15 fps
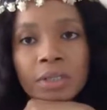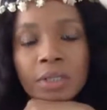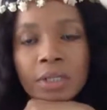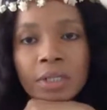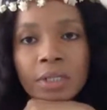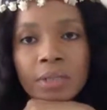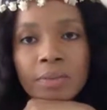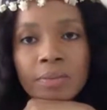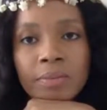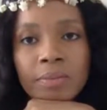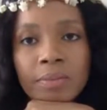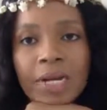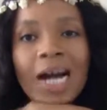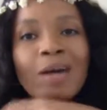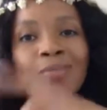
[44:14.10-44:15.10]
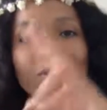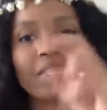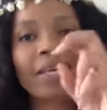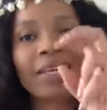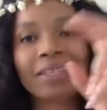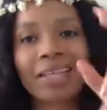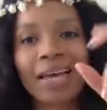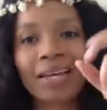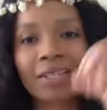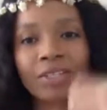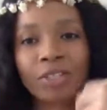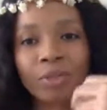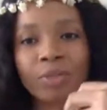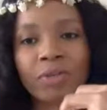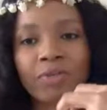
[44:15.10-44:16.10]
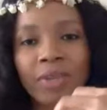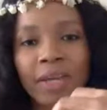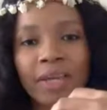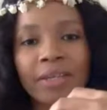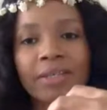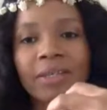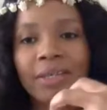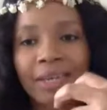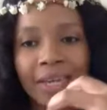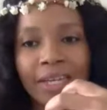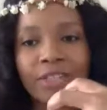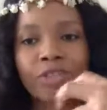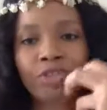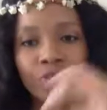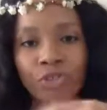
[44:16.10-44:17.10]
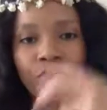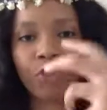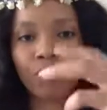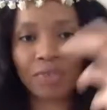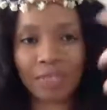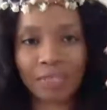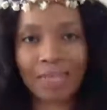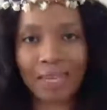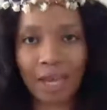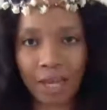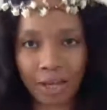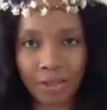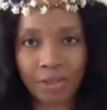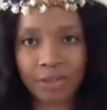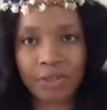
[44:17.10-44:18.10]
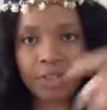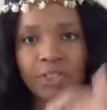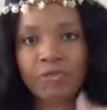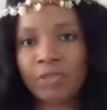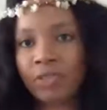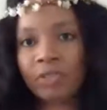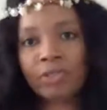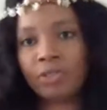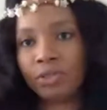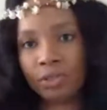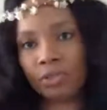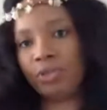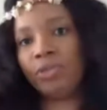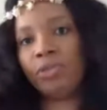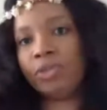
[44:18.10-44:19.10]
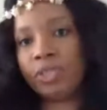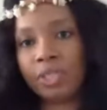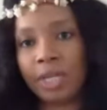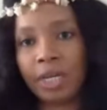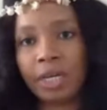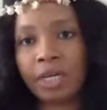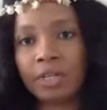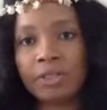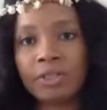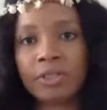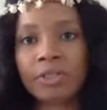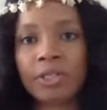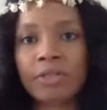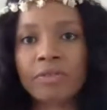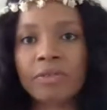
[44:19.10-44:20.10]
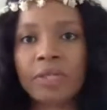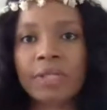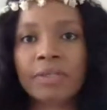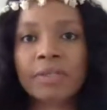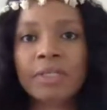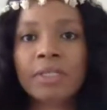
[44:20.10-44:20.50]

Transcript: I'm saying that in terms of like, again, servicing others versus you just taking care of yourself, right?